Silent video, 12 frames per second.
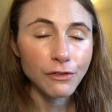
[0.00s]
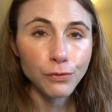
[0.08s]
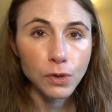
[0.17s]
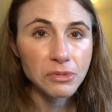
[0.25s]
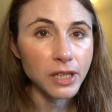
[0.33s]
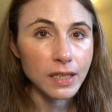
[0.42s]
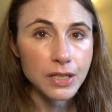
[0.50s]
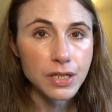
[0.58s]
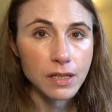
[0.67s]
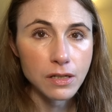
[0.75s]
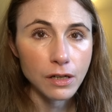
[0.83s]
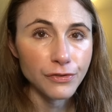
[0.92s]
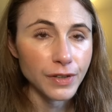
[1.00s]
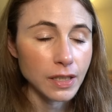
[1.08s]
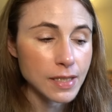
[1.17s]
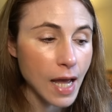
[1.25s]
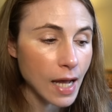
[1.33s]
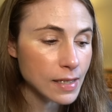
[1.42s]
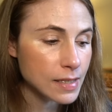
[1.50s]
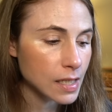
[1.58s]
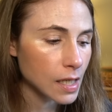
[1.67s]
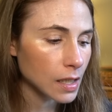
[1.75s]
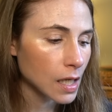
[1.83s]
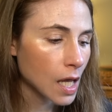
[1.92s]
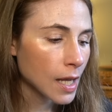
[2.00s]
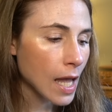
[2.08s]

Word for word: formulations are fantastic,